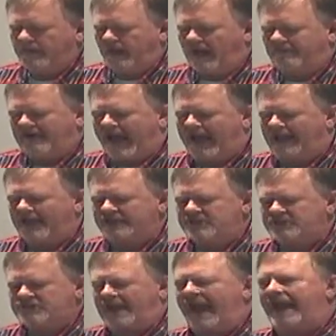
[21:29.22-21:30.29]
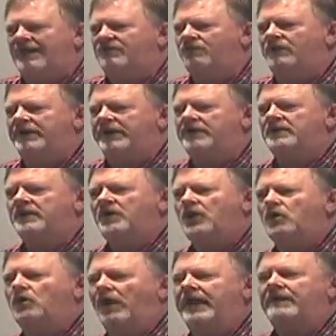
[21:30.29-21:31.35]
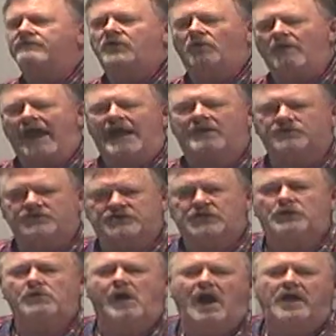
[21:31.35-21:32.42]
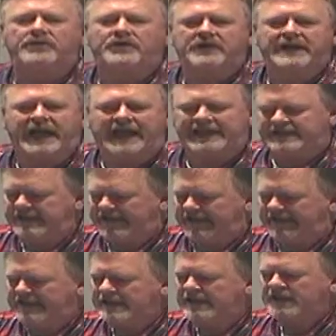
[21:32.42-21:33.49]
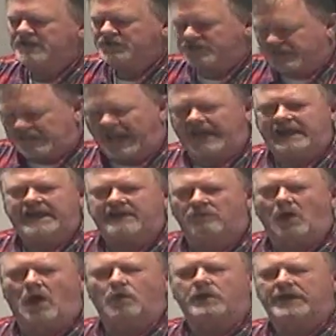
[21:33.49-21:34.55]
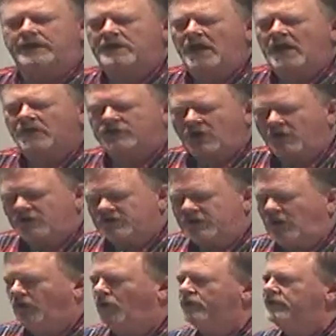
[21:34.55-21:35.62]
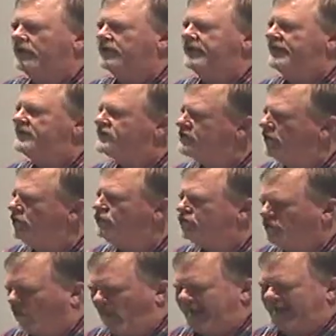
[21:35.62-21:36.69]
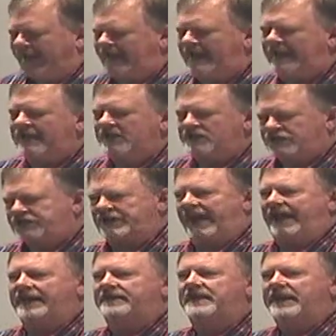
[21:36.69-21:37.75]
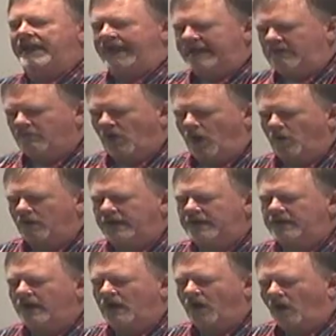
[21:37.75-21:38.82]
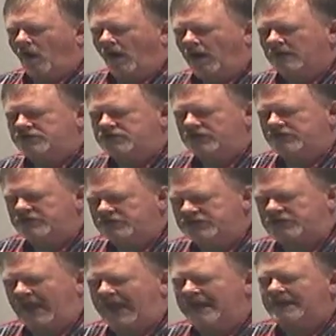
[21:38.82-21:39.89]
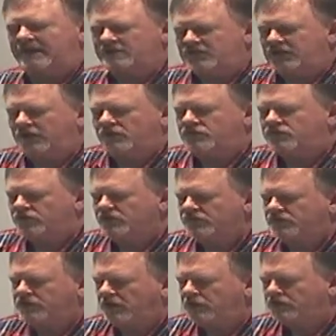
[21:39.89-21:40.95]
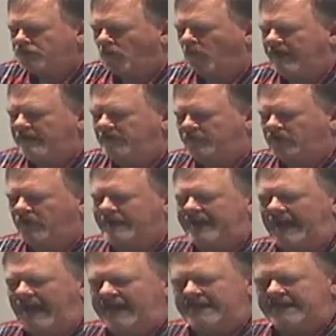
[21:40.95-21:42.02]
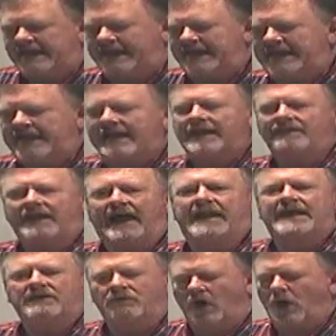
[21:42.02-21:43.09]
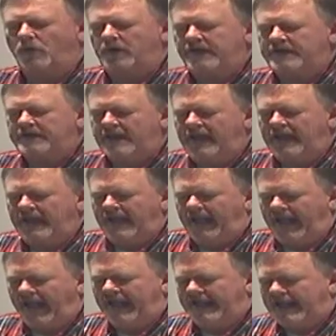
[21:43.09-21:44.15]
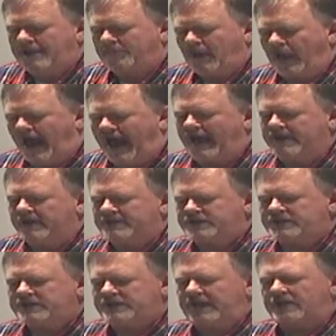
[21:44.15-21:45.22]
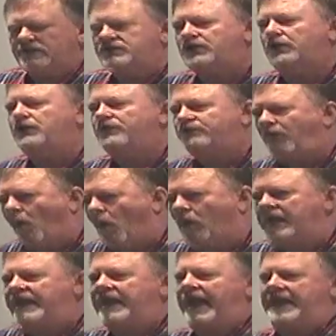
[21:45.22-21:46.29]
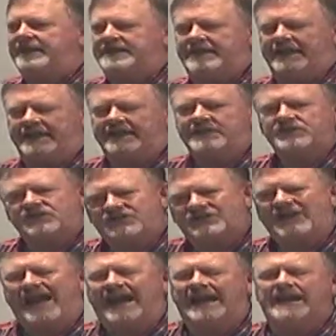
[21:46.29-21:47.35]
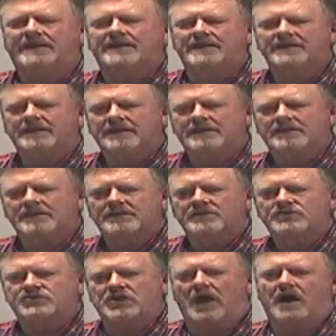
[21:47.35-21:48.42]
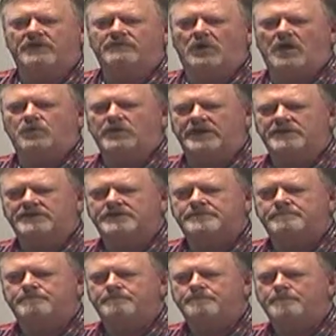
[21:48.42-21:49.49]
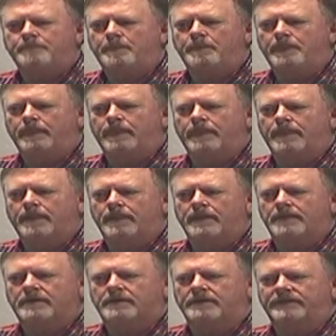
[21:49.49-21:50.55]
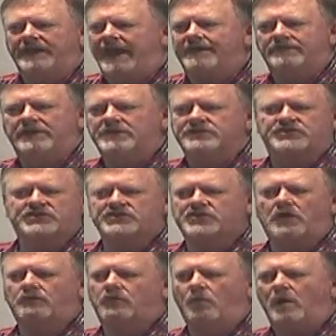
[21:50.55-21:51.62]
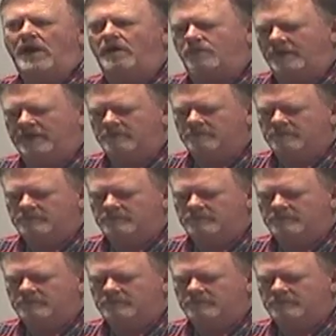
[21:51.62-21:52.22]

of Alexandria, who lived around 200 AD, said he wrote it. Tertullian in 220 said he wrote it. Origen said in 223 AD that he wrote it. And Hippolytus in 240 AD said John wrote it. The evidence is overwhelming.